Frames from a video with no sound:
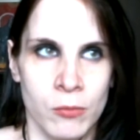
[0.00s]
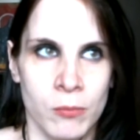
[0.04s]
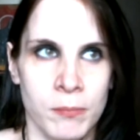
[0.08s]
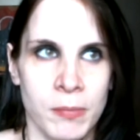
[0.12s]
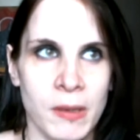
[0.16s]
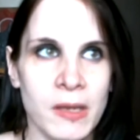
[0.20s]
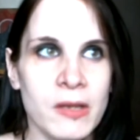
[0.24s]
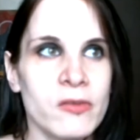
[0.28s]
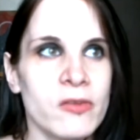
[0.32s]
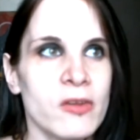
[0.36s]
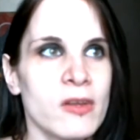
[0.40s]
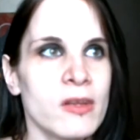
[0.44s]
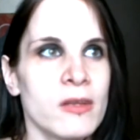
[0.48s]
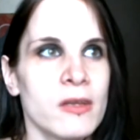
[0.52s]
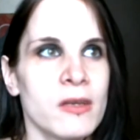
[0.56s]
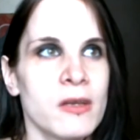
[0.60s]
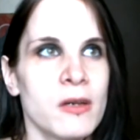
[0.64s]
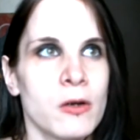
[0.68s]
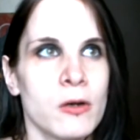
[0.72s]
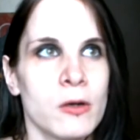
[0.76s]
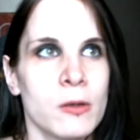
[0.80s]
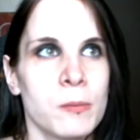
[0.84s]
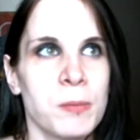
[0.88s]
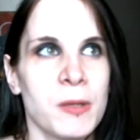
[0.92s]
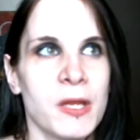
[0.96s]
Basically,
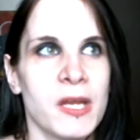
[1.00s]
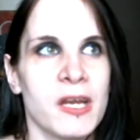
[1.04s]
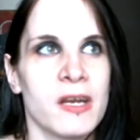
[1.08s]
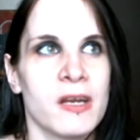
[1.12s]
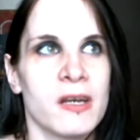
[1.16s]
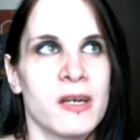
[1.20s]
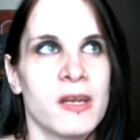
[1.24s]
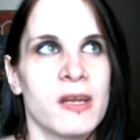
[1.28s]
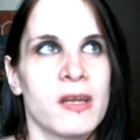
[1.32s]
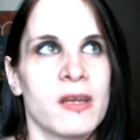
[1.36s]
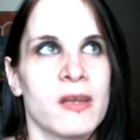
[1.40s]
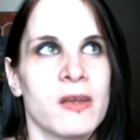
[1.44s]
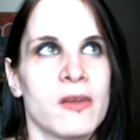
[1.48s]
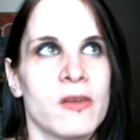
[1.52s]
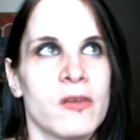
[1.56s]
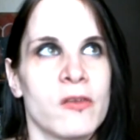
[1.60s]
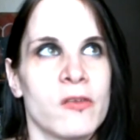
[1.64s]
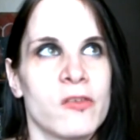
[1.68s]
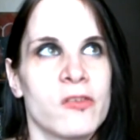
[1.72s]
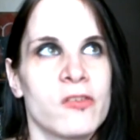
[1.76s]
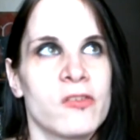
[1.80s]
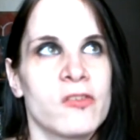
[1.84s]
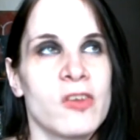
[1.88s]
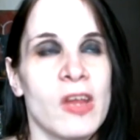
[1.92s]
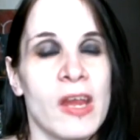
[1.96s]
her plan
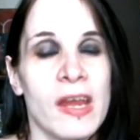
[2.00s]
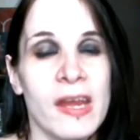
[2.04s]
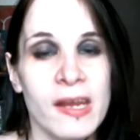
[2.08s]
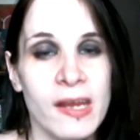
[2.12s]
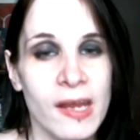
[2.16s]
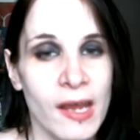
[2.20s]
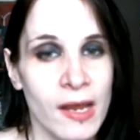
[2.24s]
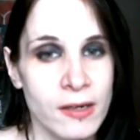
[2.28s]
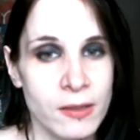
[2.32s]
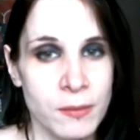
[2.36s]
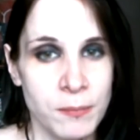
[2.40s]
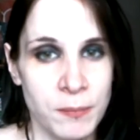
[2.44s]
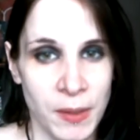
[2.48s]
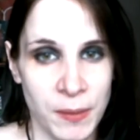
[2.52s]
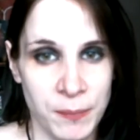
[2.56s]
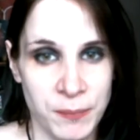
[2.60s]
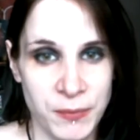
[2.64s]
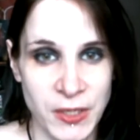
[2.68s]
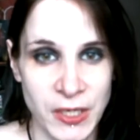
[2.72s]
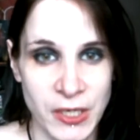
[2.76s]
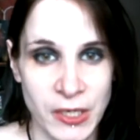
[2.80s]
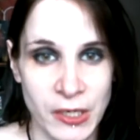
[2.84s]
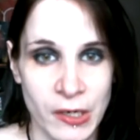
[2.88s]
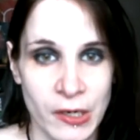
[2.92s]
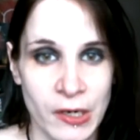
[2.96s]
is take Adam up
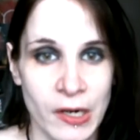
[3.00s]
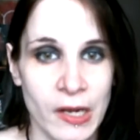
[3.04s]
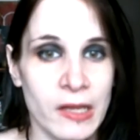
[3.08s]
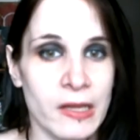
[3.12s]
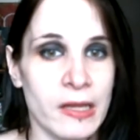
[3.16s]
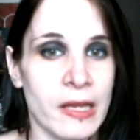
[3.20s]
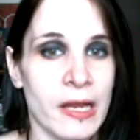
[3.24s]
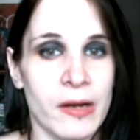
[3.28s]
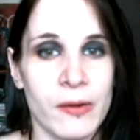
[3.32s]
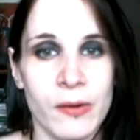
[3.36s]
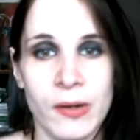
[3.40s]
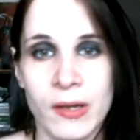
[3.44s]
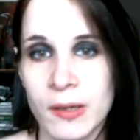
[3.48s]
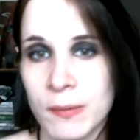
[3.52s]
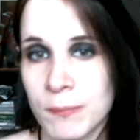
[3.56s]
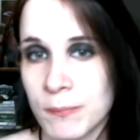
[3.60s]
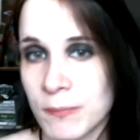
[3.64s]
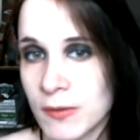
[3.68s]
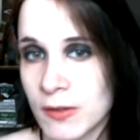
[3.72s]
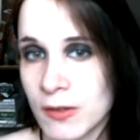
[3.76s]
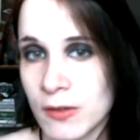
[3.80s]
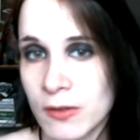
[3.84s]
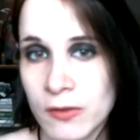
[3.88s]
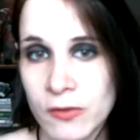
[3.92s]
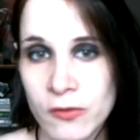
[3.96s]
there, allow
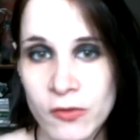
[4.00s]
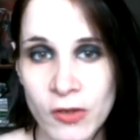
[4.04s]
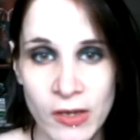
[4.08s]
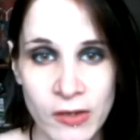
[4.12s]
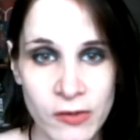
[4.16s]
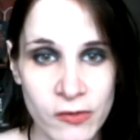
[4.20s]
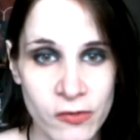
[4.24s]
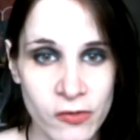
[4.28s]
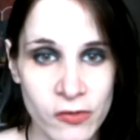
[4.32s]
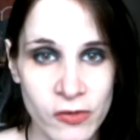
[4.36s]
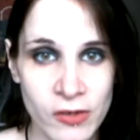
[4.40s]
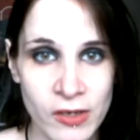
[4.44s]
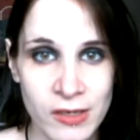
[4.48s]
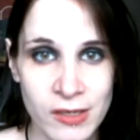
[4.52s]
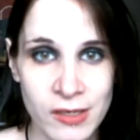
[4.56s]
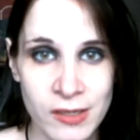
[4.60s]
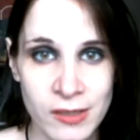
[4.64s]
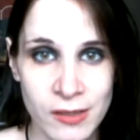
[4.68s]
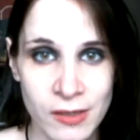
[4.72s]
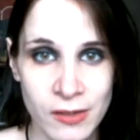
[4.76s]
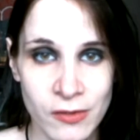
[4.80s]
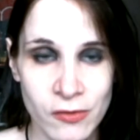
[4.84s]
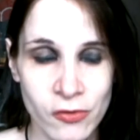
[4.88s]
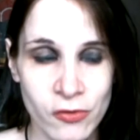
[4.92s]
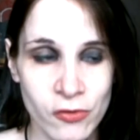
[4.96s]
him the days that he
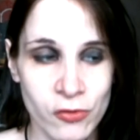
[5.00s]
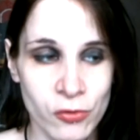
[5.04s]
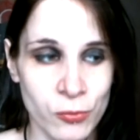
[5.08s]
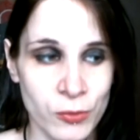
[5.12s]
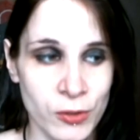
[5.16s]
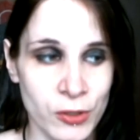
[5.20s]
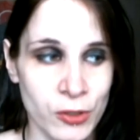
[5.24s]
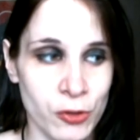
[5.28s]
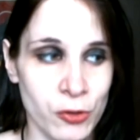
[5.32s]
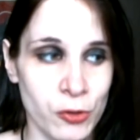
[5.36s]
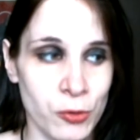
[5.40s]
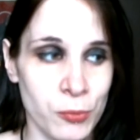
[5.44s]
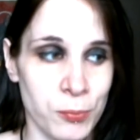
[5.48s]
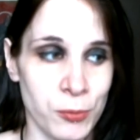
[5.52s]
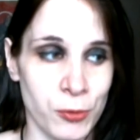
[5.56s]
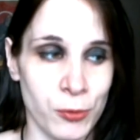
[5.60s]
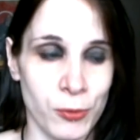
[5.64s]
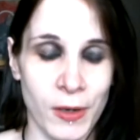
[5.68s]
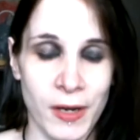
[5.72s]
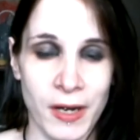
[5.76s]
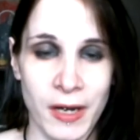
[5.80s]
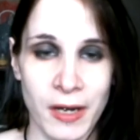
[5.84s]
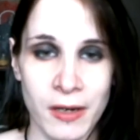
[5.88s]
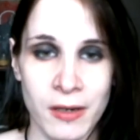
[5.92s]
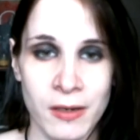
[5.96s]
needs to
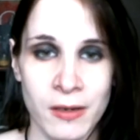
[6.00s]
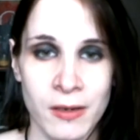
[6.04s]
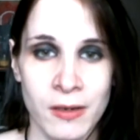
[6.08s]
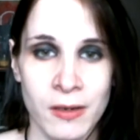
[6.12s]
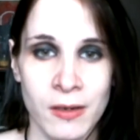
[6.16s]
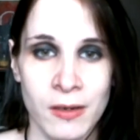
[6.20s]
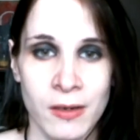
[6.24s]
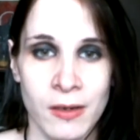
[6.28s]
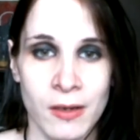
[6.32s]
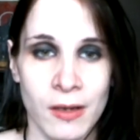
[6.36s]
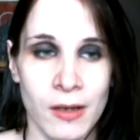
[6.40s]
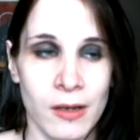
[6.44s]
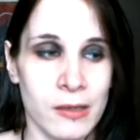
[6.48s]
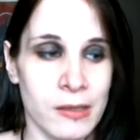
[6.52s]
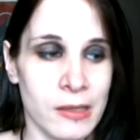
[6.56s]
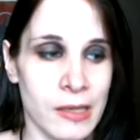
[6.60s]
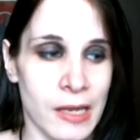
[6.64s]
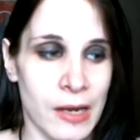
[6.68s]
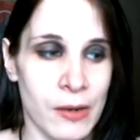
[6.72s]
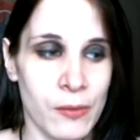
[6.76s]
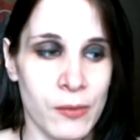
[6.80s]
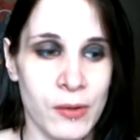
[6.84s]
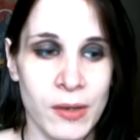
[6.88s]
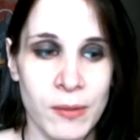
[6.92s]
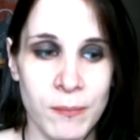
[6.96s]
recuperate,
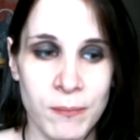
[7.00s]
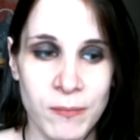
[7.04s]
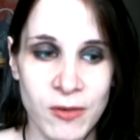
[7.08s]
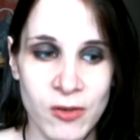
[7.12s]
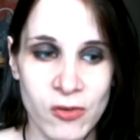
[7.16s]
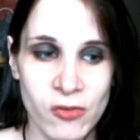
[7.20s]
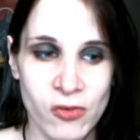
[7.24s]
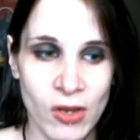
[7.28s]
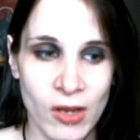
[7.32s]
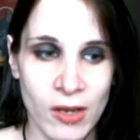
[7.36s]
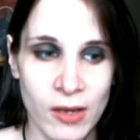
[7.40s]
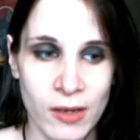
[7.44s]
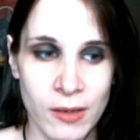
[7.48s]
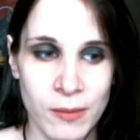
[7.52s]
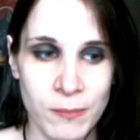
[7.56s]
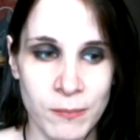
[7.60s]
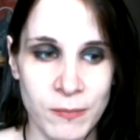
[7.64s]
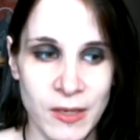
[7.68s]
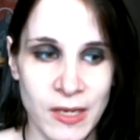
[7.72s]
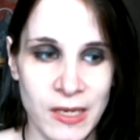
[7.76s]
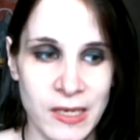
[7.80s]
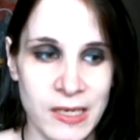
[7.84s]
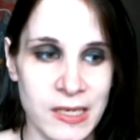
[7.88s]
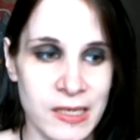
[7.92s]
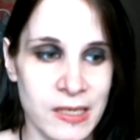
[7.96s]
allow him the time
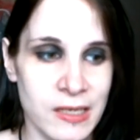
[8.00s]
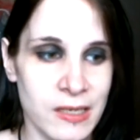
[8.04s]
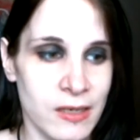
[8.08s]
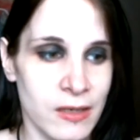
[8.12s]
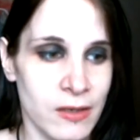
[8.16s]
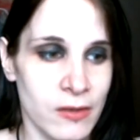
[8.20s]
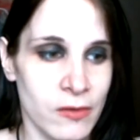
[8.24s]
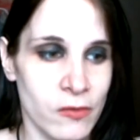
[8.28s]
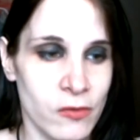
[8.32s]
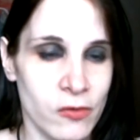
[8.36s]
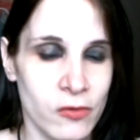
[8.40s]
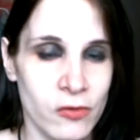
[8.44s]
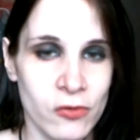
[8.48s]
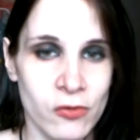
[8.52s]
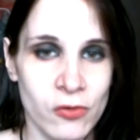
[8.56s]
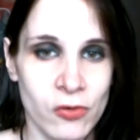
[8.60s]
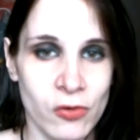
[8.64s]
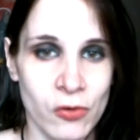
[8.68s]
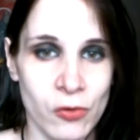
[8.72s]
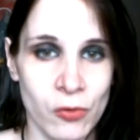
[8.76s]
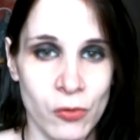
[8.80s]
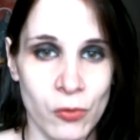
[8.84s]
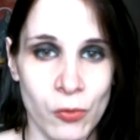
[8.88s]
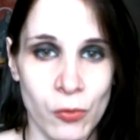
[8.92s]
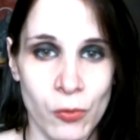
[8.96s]
that he needs
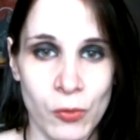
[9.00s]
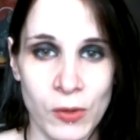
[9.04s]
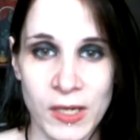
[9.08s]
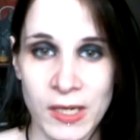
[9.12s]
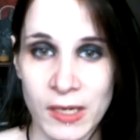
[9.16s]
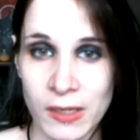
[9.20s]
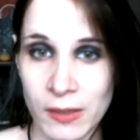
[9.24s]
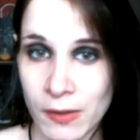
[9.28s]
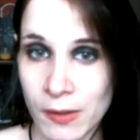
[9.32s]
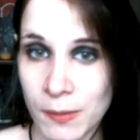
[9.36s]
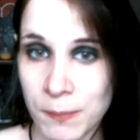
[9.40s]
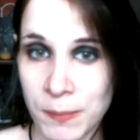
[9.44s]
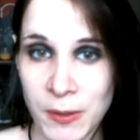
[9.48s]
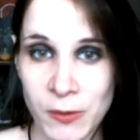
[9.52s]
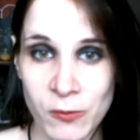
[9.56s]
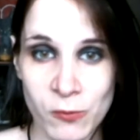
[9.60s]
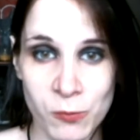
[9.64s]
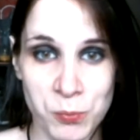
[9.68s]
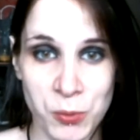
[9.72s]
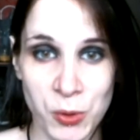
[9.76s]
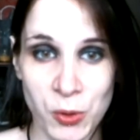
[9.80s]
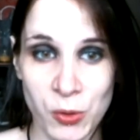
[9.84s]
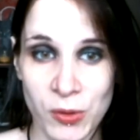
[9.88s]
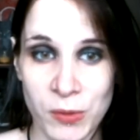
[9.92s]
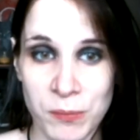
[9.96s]
to heal up his
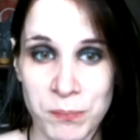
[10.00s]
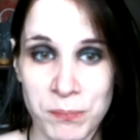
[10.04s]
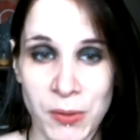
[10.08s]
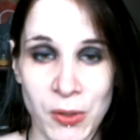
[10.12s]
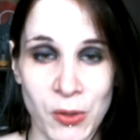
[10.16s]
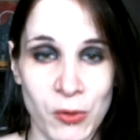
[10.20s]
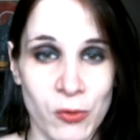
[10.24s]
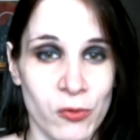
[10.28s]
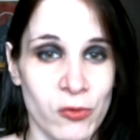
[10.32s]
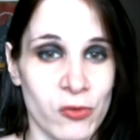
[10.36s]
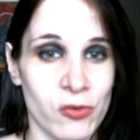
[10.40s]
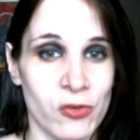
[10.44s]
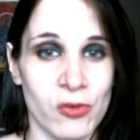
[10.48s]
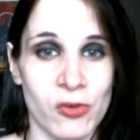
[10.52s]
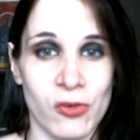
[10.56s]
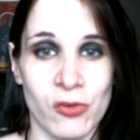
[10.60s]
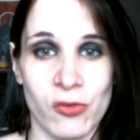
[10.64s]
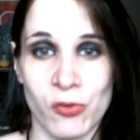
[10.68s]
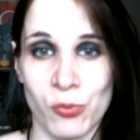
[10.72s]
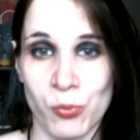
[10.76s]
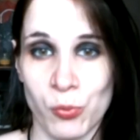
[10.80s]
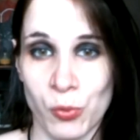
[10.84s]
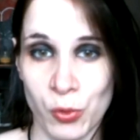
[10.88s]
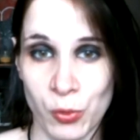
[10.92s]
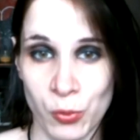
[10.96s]
broken bones and
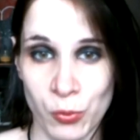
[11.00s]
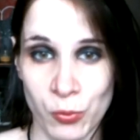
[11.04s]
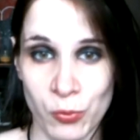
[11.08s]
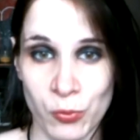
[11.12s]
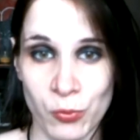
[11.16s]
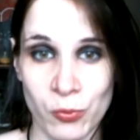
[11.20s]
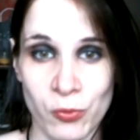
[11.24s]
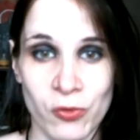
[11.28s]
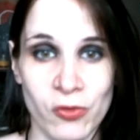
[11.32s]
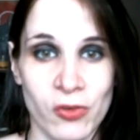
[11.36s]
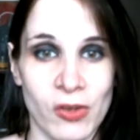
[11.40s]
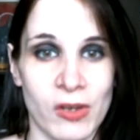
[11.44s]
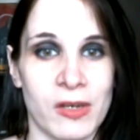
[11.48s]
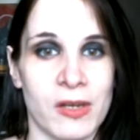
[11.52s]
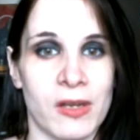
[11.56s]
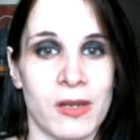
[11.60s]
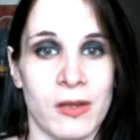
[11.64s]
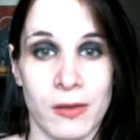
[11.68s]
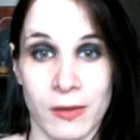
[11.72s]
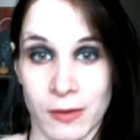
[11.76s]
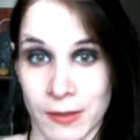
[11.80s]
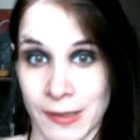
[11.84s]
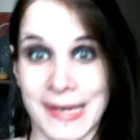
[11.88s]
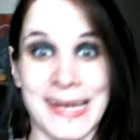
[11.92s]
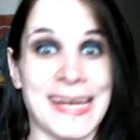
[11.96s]
his wounds and
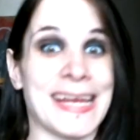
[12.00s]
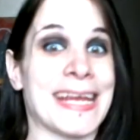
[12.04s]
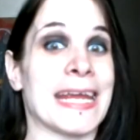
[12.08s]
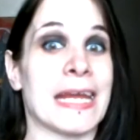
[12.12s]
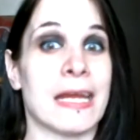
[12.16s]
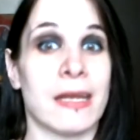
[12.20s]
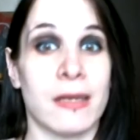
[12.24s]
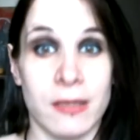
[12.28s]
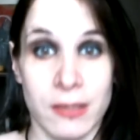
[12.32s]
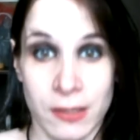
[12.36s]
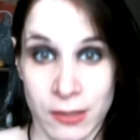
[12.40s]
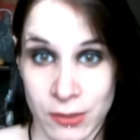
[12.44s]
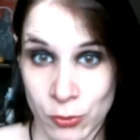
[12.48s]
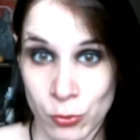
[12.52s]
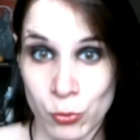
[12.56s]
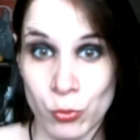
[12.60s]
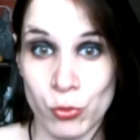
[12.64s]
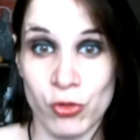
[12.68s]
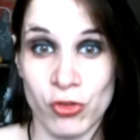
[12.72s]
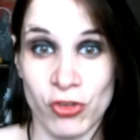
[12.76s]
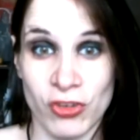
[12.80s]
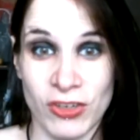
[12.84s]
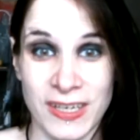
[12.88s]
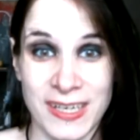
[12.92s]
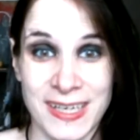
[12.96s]
the
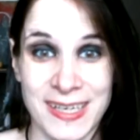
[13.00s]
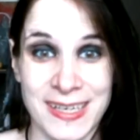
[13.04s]
huge